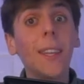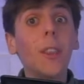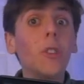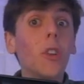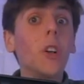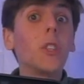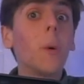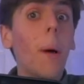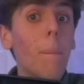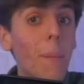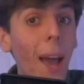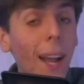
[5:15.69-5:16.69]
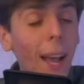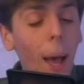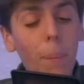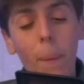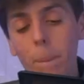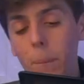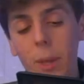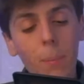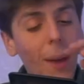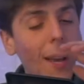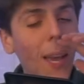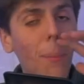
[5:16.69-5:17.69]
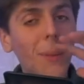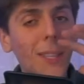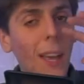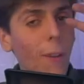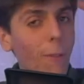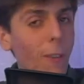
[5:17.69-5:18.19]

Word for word: And then there's also a Mac app, but the Mac app is like